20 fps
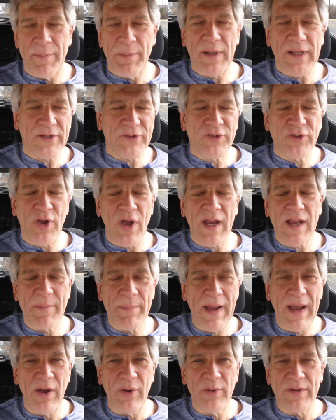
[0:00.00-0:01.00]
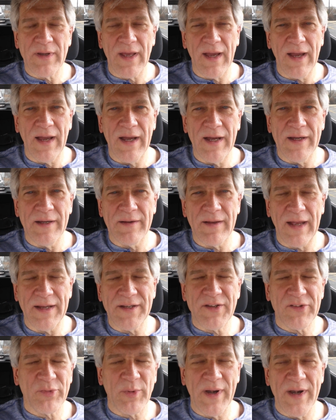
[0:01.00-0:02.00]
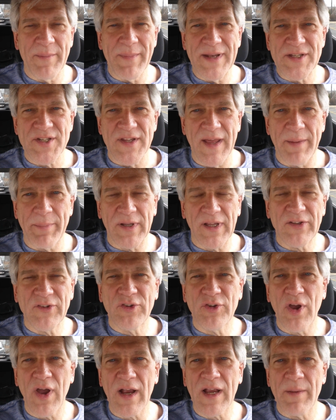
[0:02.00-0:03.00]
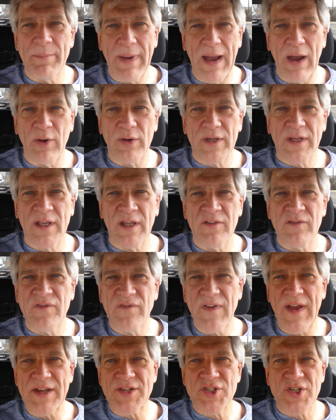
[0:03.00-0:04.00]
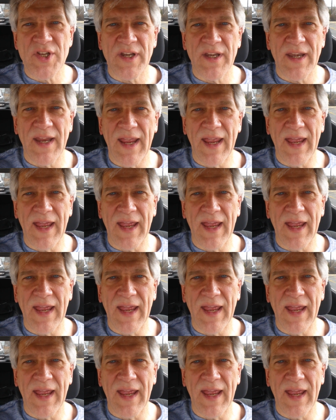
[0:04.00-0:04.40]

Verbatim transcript: But let's talk about, uh, I just wanted to mention that, but let's talk about confession.